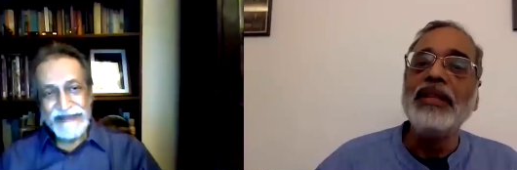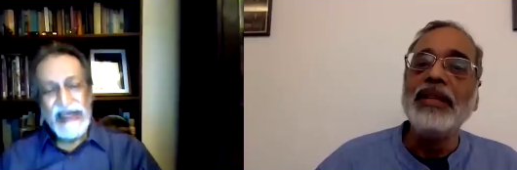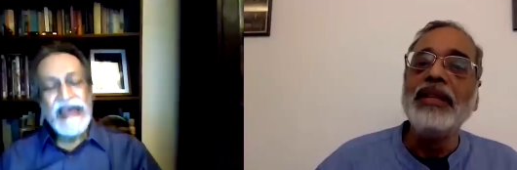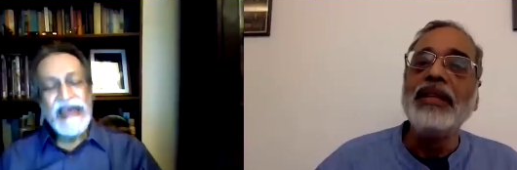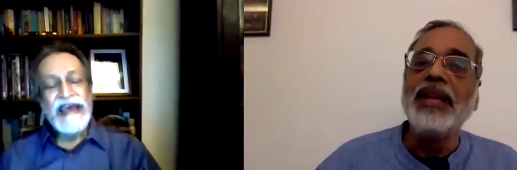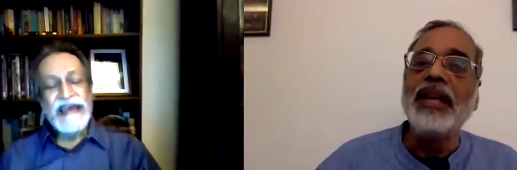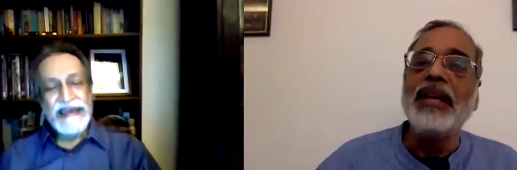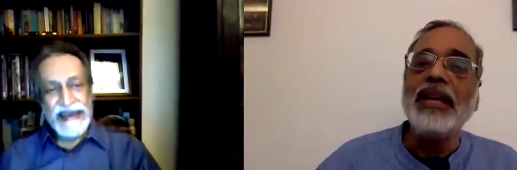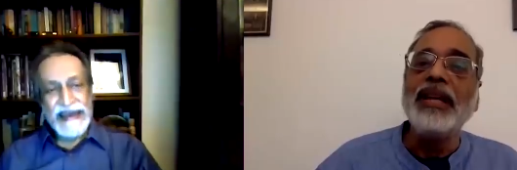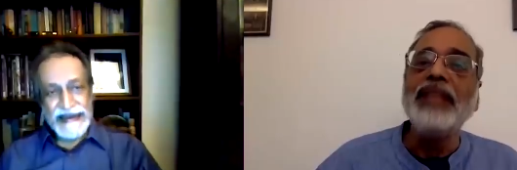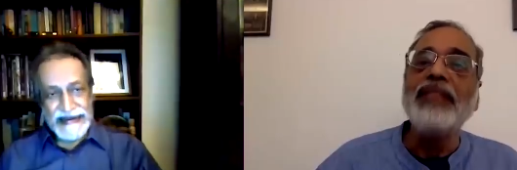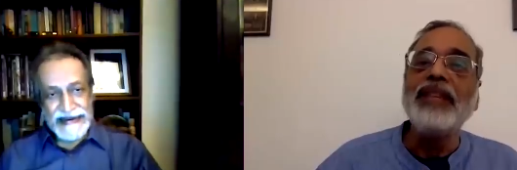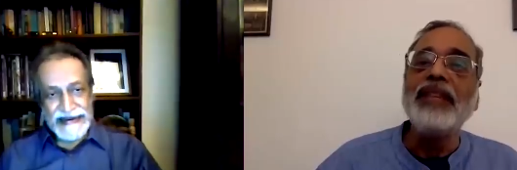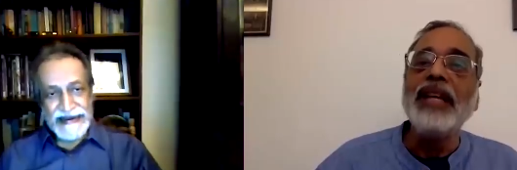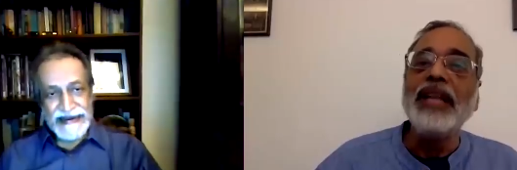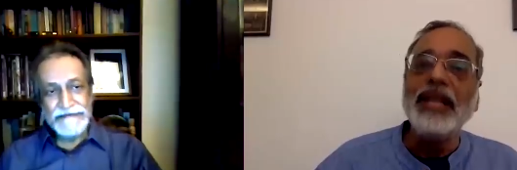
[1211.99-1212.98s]
Speaker 1: There
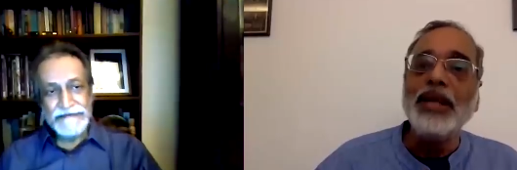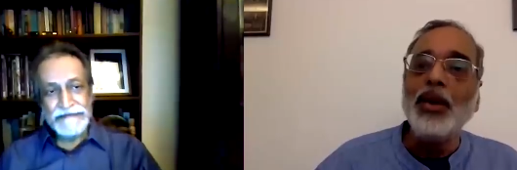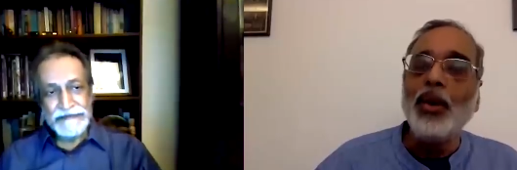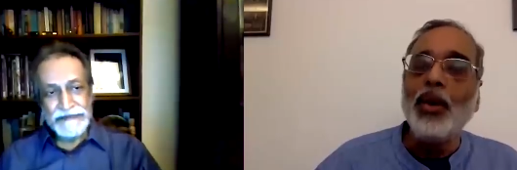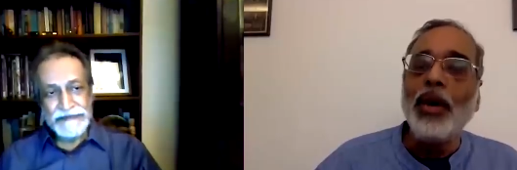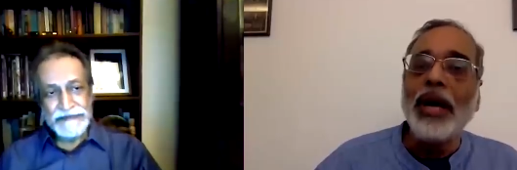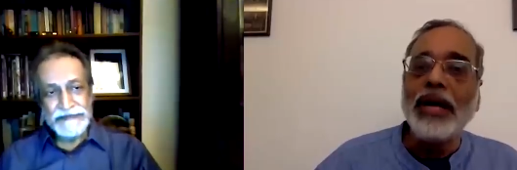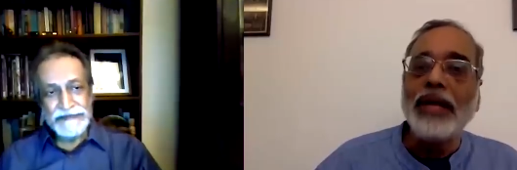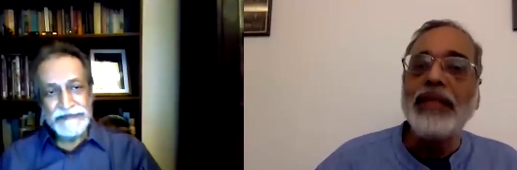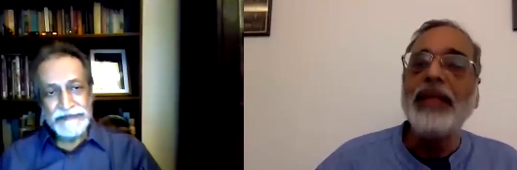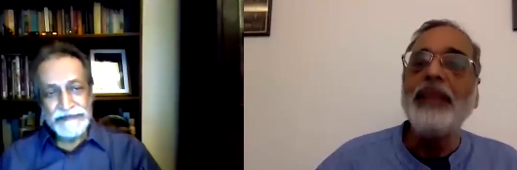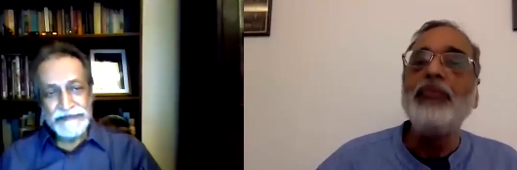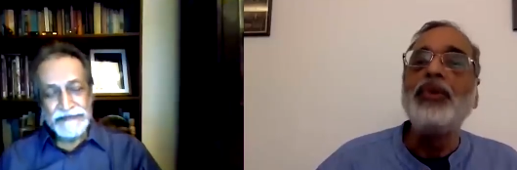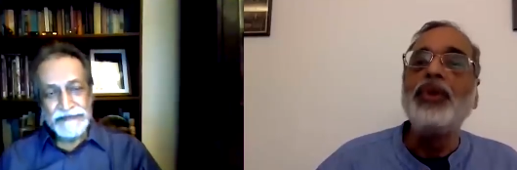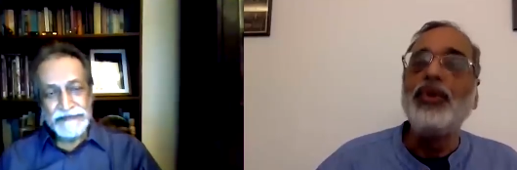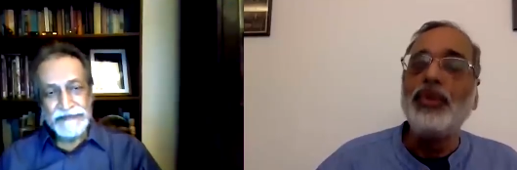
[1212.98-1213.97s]
is no
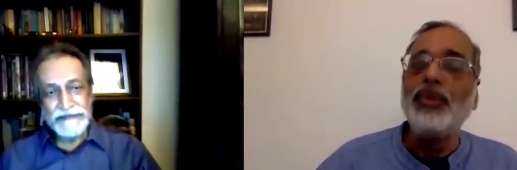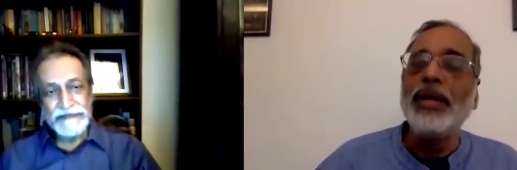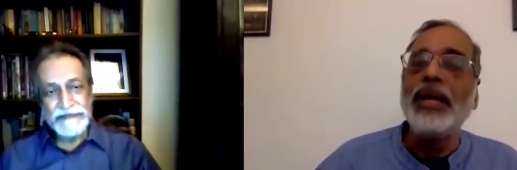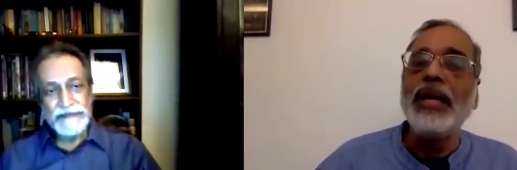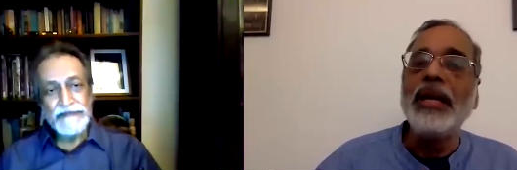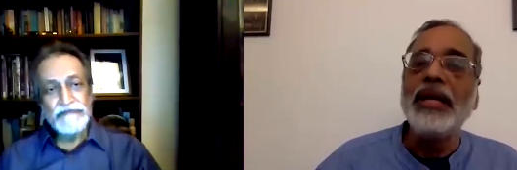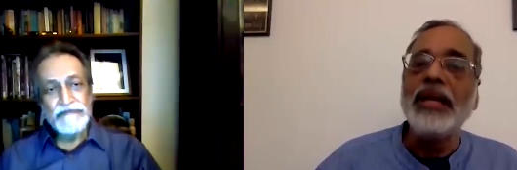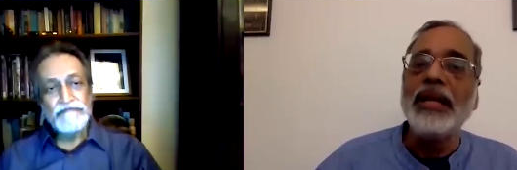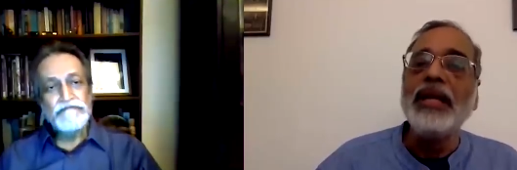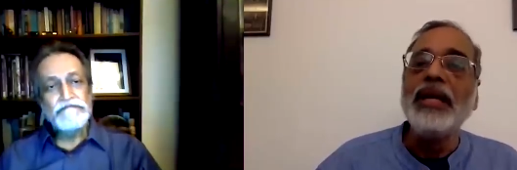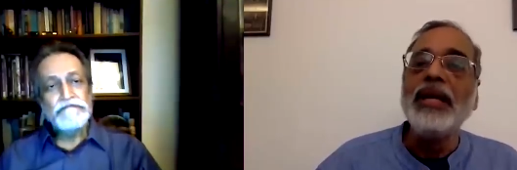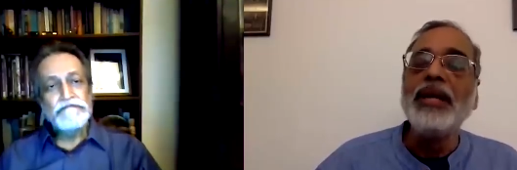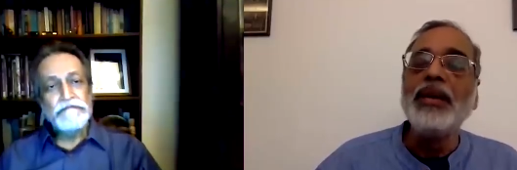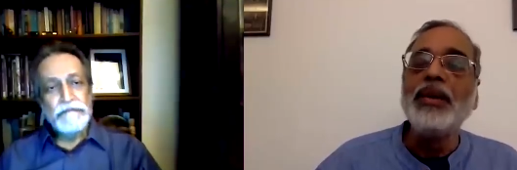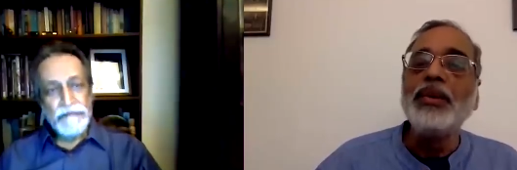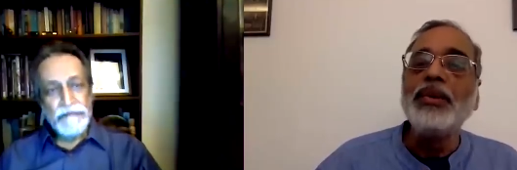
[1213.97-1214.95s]
attempt really
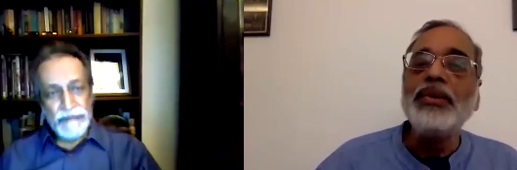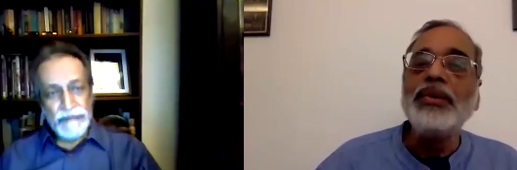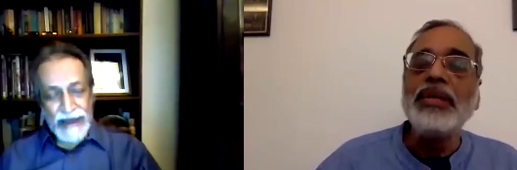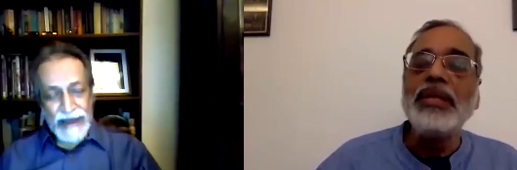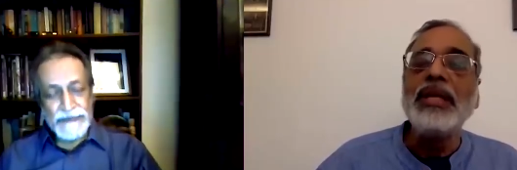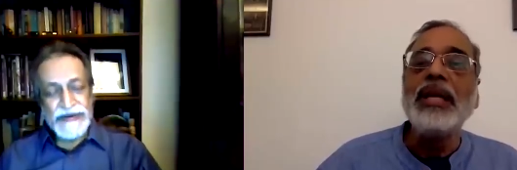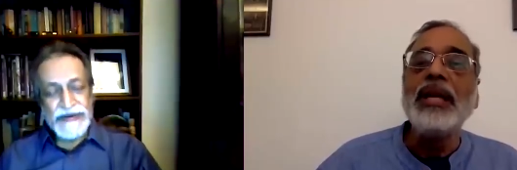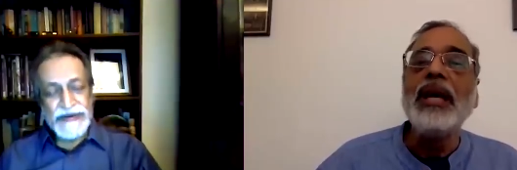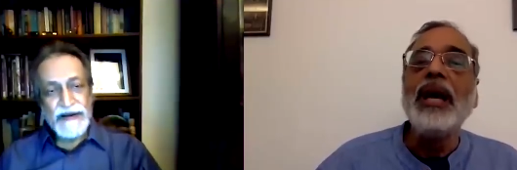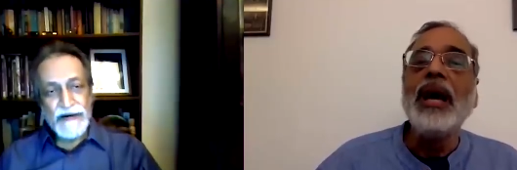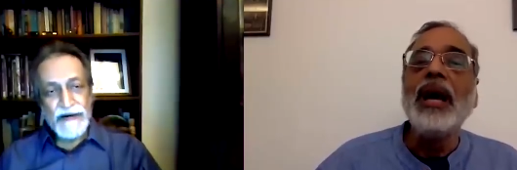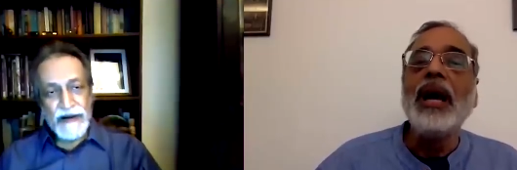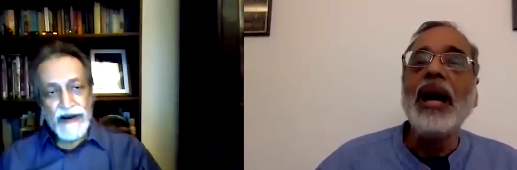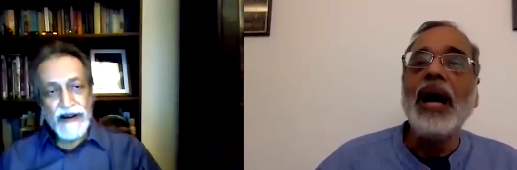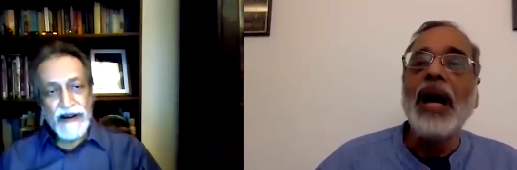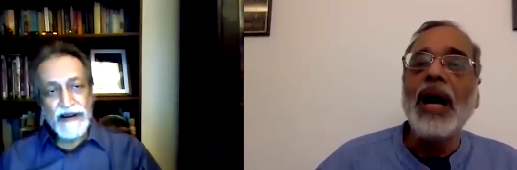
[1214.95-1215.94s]
to see
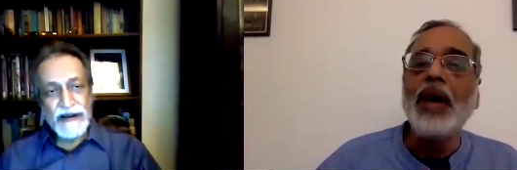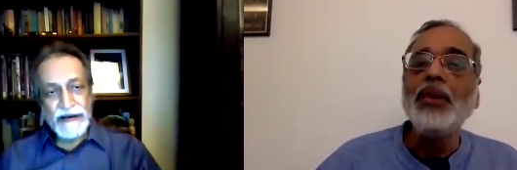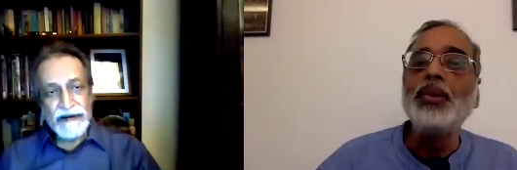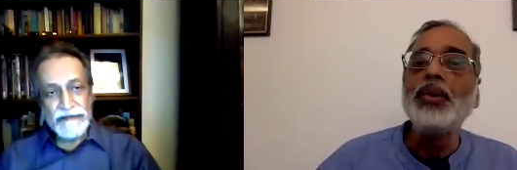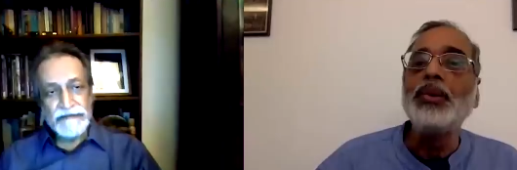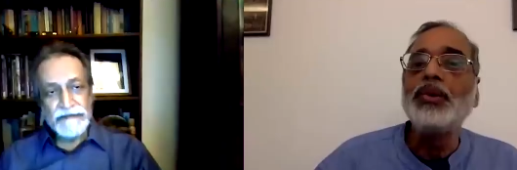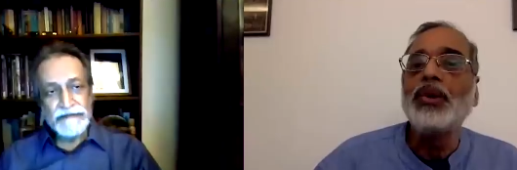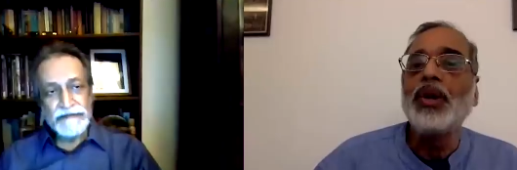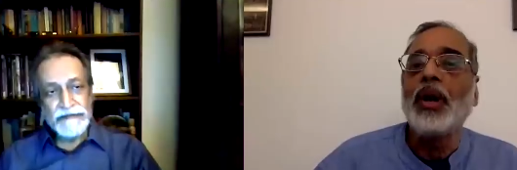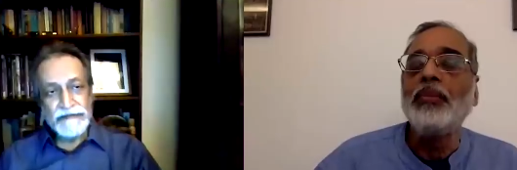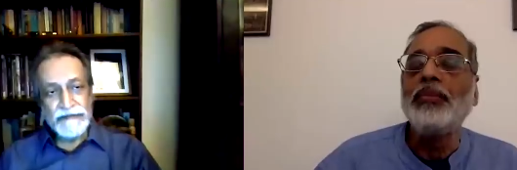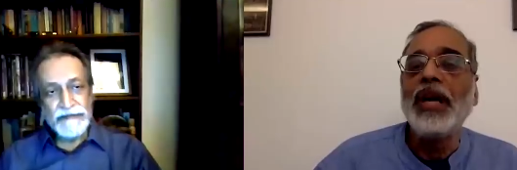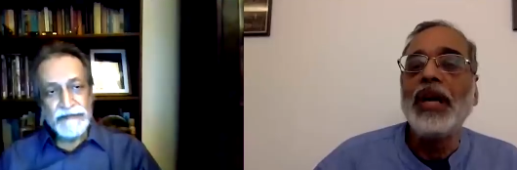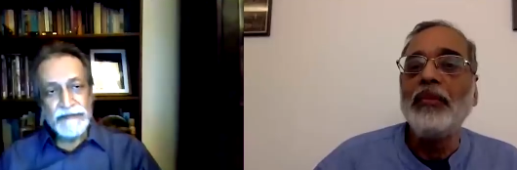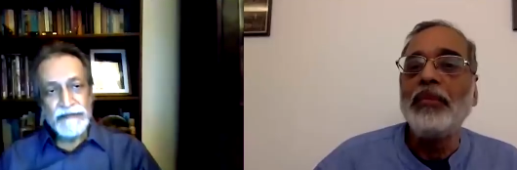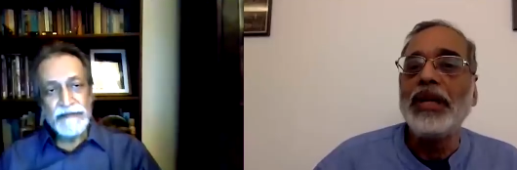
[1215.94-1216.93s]
how to stop
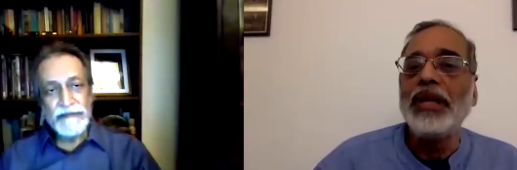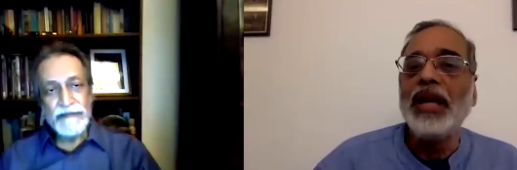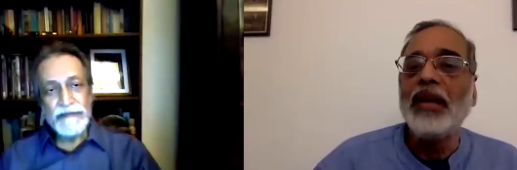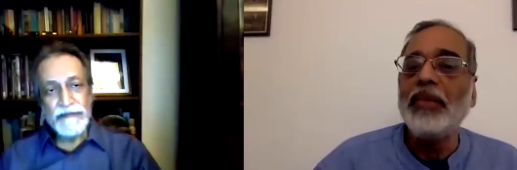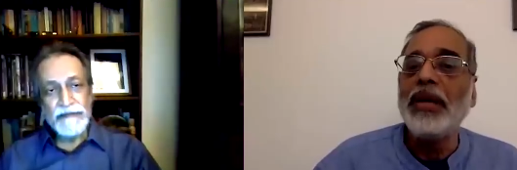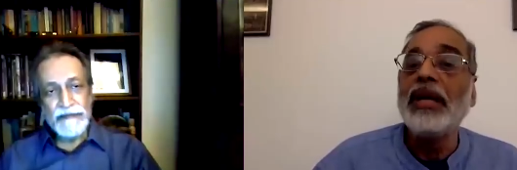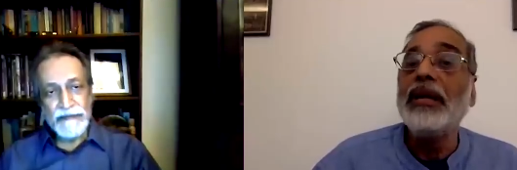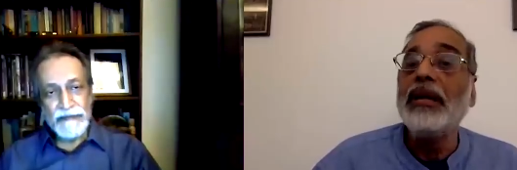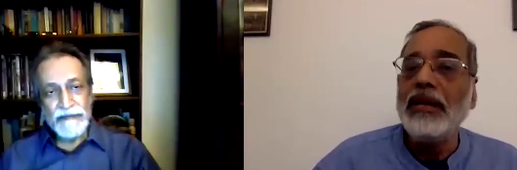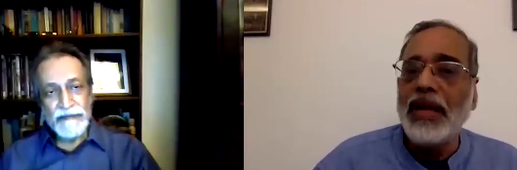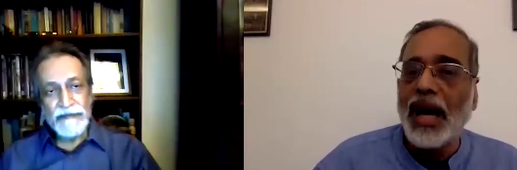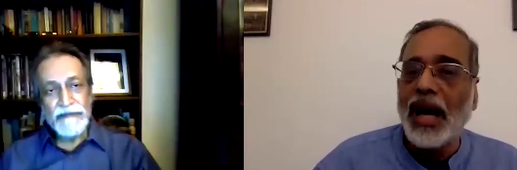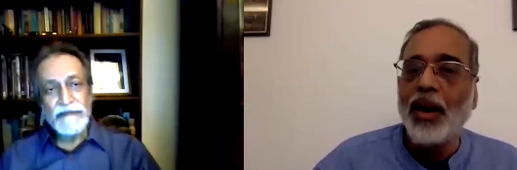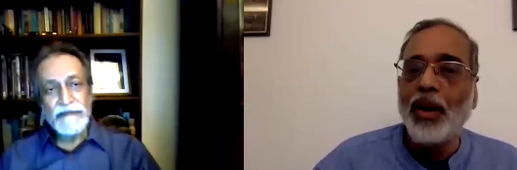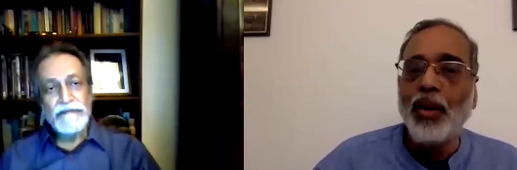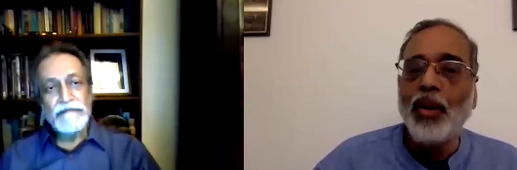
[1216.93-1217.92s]
the epidemic
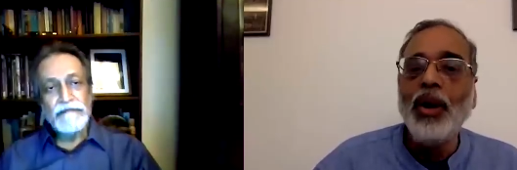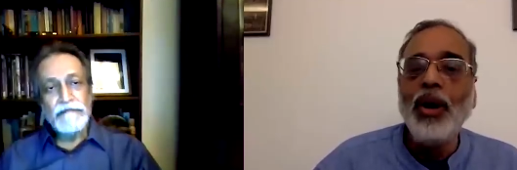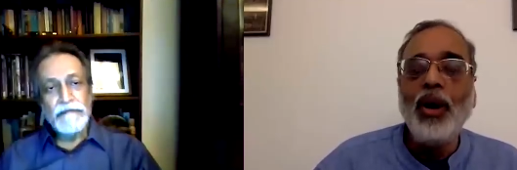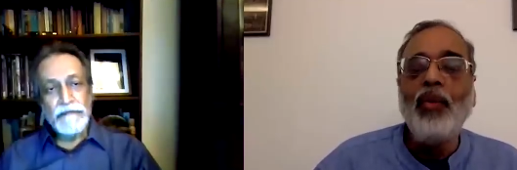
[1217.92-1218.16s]
now.